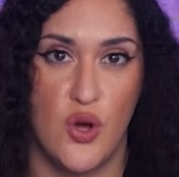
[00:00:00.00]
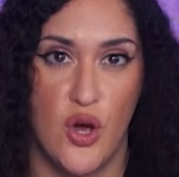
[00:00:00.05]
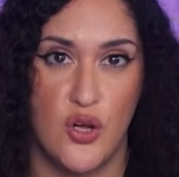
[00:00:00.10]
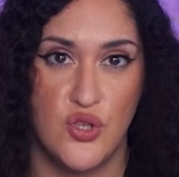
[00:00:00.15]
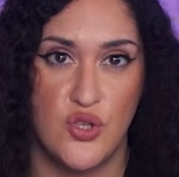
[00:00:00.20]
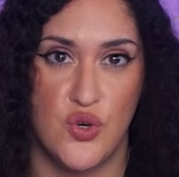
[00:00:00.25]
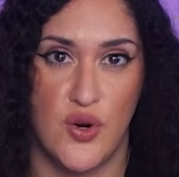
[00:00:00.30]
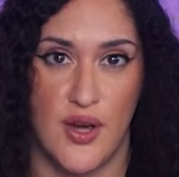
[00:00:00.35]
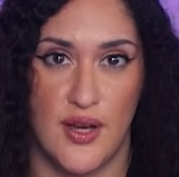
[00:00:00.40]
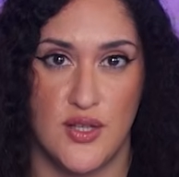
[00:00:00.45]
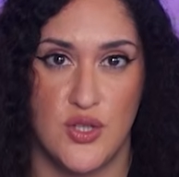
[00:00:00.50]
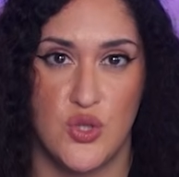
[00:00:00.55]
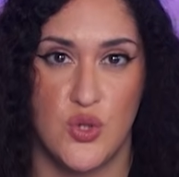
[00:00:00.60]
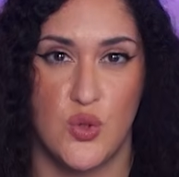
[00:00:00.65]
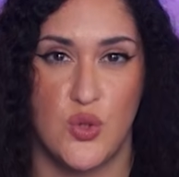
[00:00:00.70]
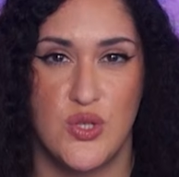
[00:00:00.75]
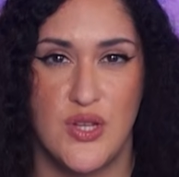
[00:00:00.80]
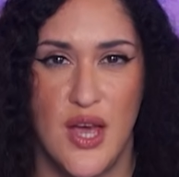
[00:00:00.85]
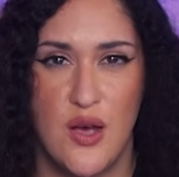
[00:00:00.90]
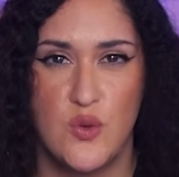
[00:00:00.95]
contracts
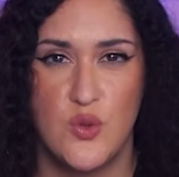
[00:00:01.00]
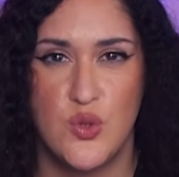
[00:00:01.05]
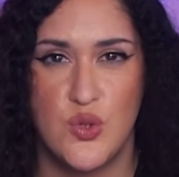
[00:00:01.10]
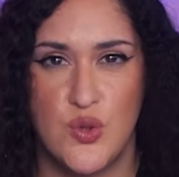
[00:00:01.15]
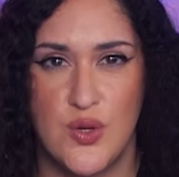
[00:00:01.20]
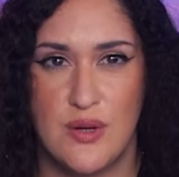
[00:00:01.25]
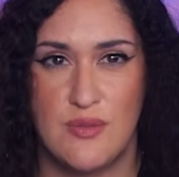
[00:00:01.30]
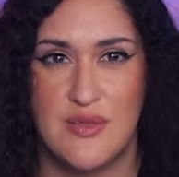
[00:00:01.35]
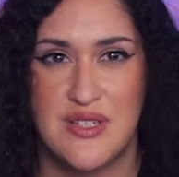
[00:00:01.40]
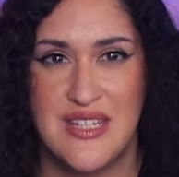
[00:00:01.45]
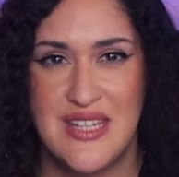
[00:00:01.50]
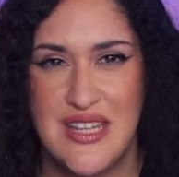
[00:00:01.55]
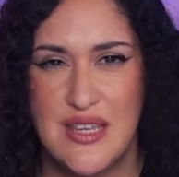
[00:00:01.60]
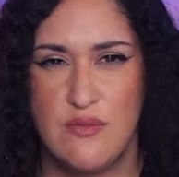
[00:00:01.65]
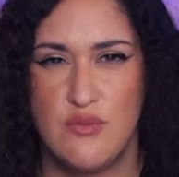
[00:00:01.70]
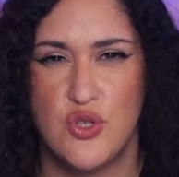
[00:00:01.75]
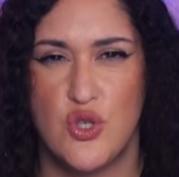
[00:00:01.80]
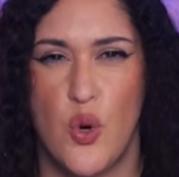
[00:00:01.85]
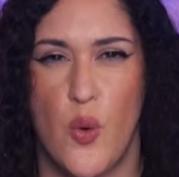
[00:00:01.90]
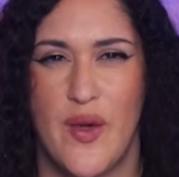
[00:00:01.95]
so downstream
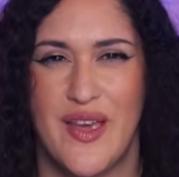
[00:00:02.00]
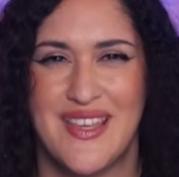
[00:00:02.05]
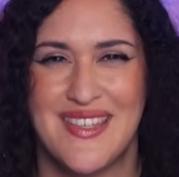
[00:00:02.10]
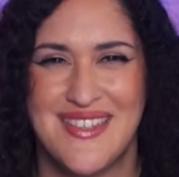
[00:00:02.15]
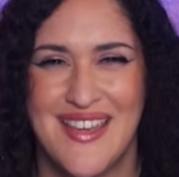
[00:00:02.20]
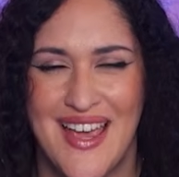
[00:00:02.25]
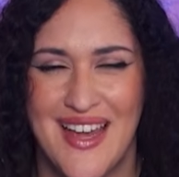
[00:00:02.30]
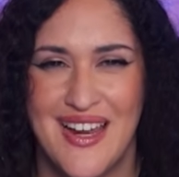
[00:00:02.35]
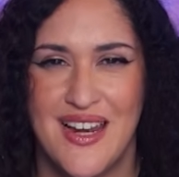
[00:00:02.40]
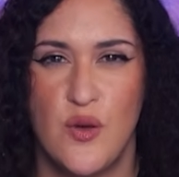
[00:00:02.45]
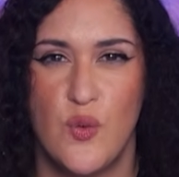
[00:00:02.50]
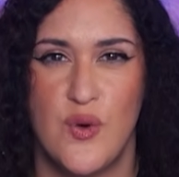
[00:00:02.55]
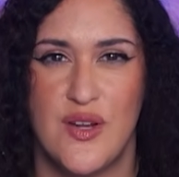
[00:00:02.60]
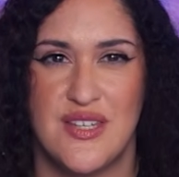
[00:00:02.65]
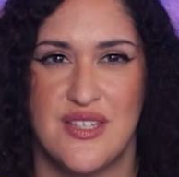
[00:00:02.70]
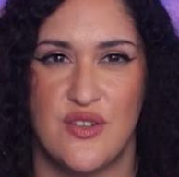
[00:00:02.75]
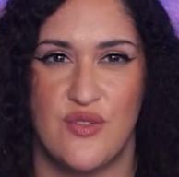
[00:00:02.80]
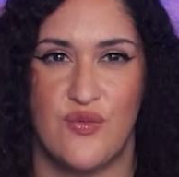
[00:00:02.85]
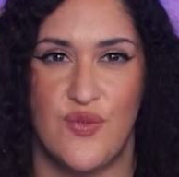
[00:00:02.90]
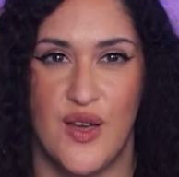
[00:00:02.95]
teams know exactly what
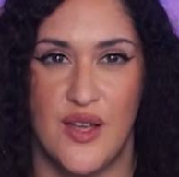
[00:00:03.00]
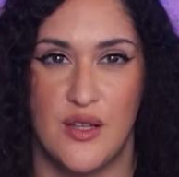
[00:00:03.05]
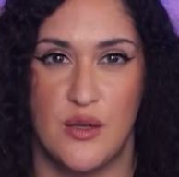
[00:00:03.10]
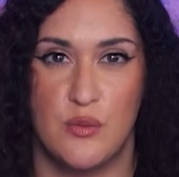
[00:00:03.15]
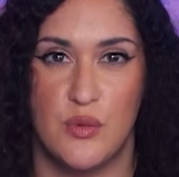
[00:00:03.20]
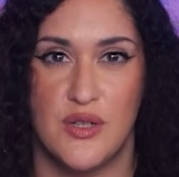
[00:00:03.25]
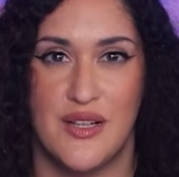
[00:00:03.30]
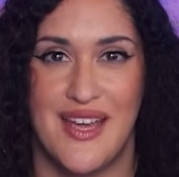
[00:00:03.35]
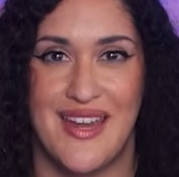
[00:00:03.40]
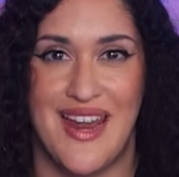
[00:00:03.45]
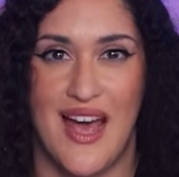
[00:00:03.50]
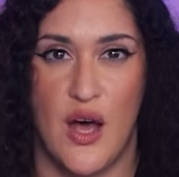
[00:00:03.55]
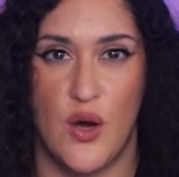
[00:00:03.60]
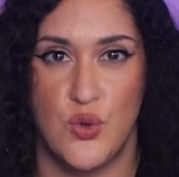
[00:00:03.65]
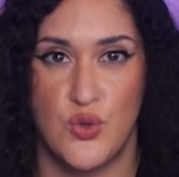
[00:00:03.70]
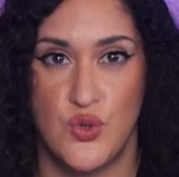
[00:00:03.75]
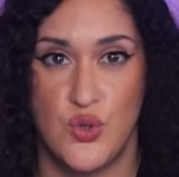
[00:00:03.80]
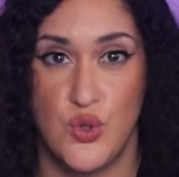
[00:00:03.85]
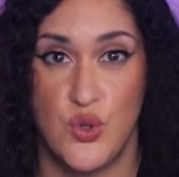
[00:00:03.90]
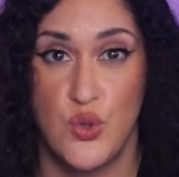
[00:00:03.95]
is available and
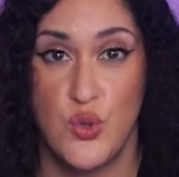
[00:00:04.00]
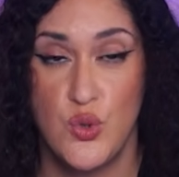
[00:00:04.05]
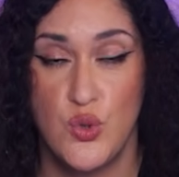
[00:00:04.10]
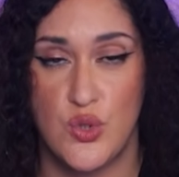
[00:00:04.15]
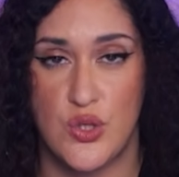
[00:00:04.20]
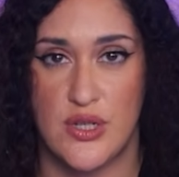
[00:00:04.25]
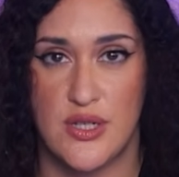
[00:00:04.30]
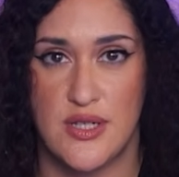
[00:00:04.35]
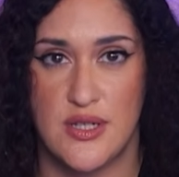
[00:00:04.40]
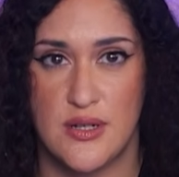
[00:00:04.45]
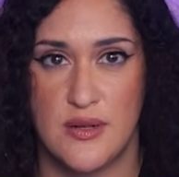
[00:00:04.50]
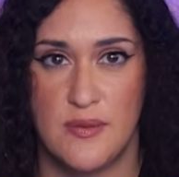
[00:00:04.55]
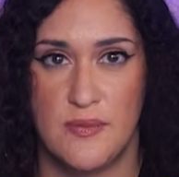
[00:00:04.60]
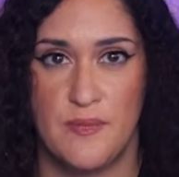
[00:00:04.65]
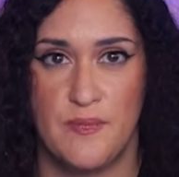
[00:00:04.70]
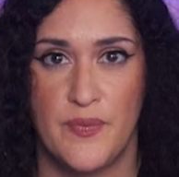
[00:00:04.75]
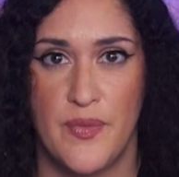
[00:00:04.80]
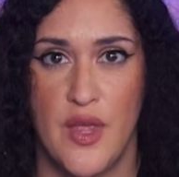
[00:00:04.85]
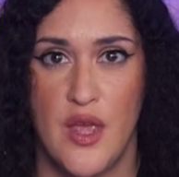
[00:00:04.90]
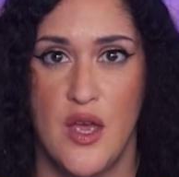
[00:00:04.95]
how to use it.
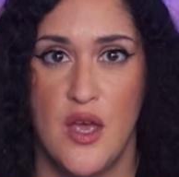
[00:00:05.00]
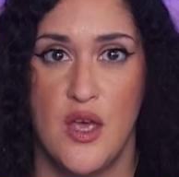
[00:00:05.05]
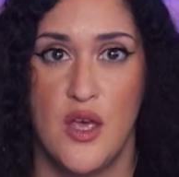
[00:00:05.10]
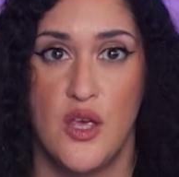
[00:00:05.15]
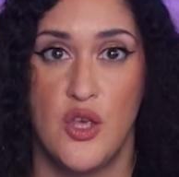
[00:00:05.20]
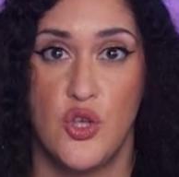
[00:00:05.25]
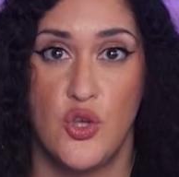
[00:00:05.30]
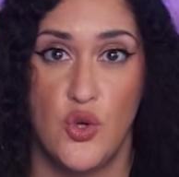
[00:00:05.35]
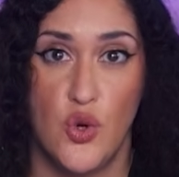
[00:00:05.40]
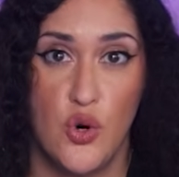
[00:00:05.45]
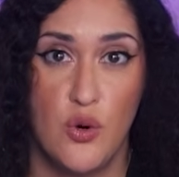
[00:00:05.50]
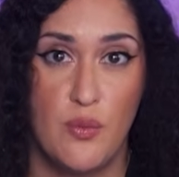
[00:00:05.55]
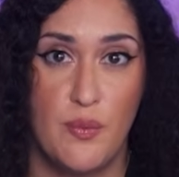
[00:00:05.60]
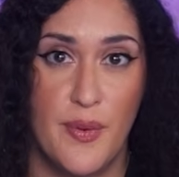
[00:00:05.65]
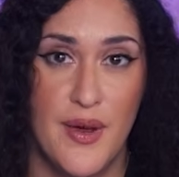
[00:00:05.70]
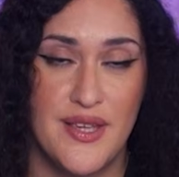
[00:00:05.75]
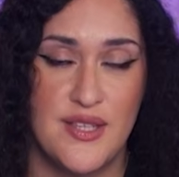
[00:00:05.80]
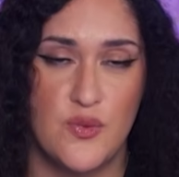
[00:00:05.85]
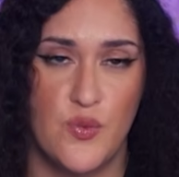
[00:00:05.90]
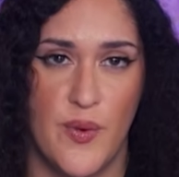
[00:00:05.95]
Your
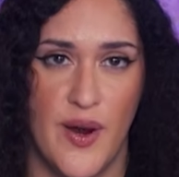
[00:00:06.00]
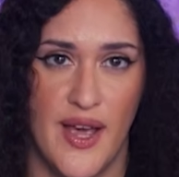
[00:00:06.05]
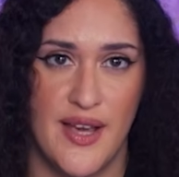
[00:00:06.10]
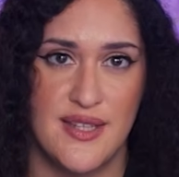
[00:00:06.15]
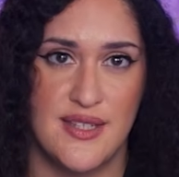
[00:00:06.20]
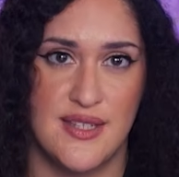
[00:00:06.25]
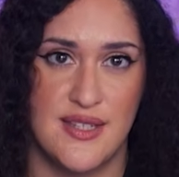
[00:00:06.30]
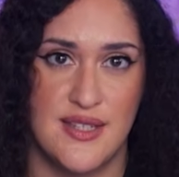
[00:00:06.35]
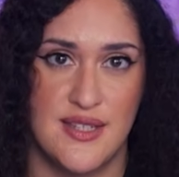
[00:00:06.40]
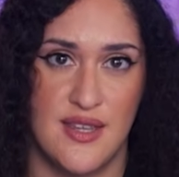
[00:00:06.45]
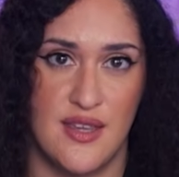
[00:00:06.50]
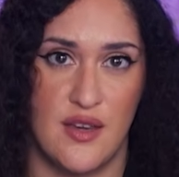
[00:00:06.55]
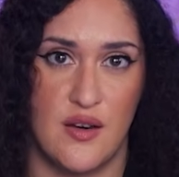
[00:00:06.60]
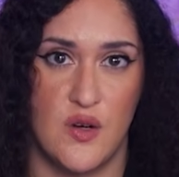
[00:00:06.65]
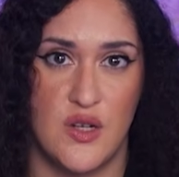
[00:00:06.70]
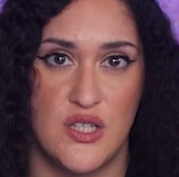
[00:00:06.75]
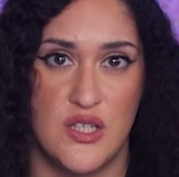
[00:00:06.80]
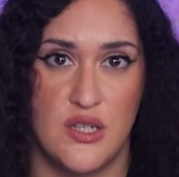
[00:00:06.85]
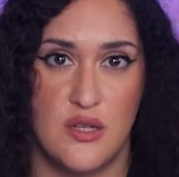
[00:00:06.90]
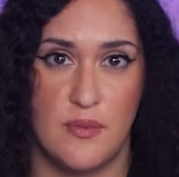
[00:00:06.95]
best practice
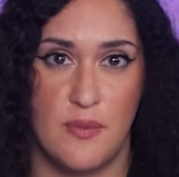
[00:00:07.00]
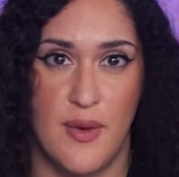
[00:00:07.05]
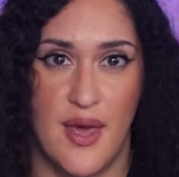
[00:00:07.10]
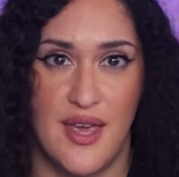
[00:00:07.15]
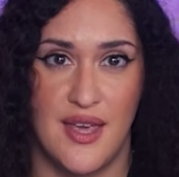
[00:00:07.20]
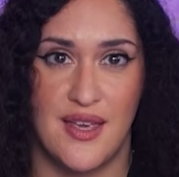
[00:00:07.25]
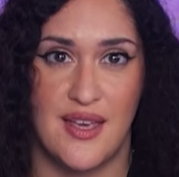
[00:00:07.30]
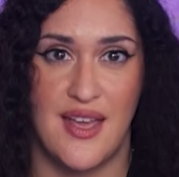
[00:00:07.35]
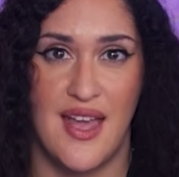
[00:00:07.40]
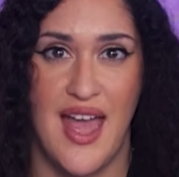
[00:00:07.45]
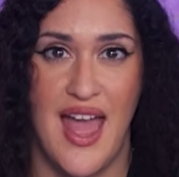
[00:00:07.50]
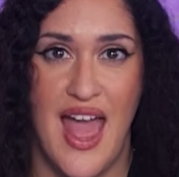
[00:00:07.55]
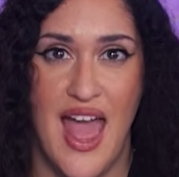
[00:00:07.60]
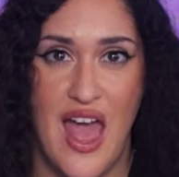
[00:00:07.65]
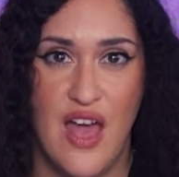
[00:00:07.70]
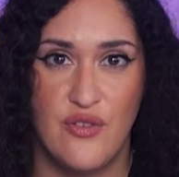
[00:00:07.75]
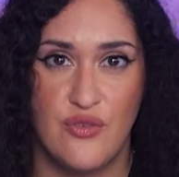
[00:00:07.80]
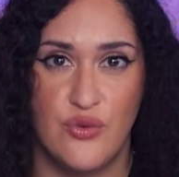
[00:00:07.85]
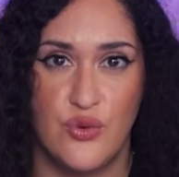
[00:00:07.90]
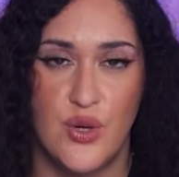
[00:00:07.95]
here is to make
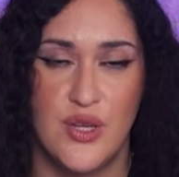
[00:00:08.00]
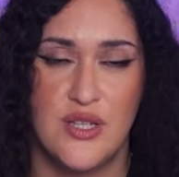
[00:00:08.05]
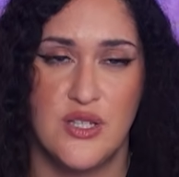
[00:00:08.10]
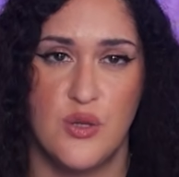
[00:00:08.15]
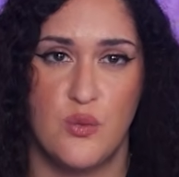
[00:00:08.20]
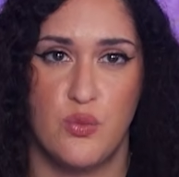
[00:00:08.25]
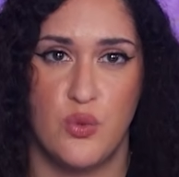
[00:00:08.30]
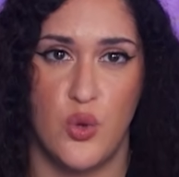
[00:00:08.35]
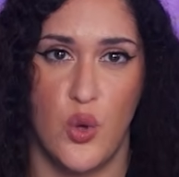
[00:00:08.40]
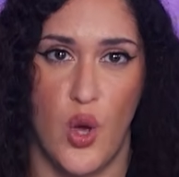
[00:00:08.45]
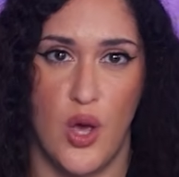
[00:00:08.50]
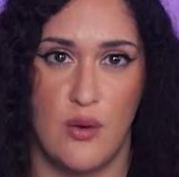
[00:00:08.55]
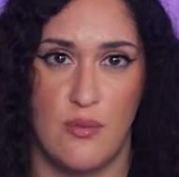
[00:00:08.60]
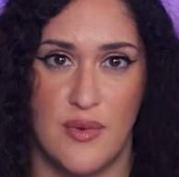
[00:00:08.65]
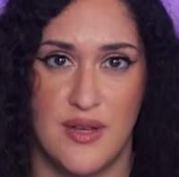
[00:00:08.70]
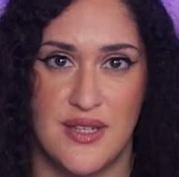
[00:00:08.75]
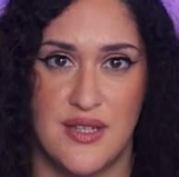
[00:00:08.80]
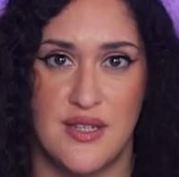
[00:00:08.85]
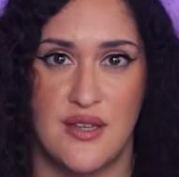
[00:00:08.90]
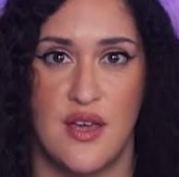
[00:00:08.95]
every
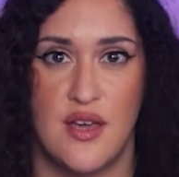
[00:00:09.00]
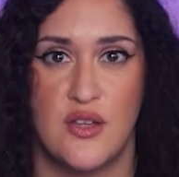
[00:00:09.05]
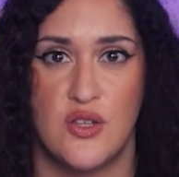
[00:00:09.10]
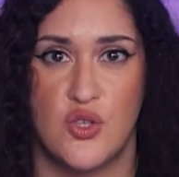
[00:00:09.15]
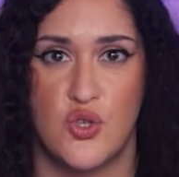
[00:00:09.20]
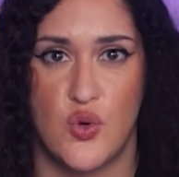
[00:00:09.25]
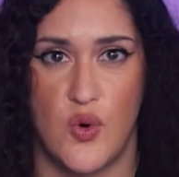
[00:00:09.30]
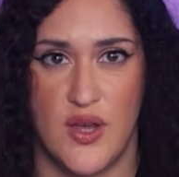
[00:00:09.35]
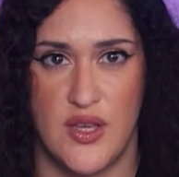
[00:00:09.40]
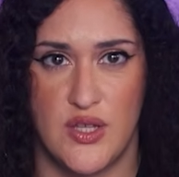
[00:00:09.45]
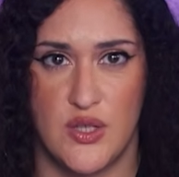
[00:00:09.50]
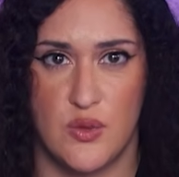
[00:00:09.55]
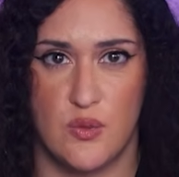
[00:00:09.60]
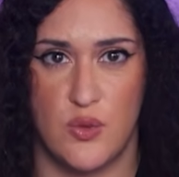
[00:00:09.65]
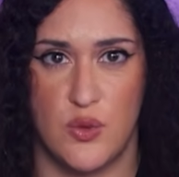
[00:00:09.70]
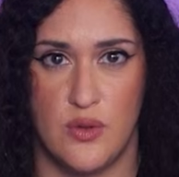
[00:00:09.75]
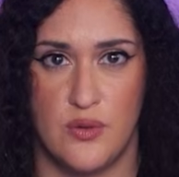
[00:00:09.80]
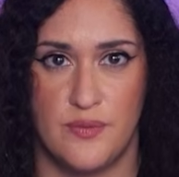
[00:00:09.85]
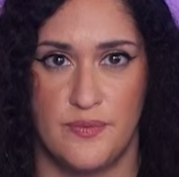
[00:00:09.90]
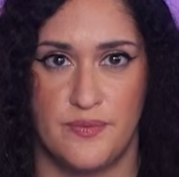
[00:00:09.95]
deployment
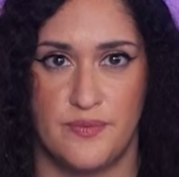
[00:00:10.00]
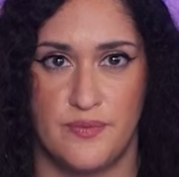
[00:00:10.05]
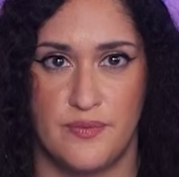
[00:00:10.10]
traceable.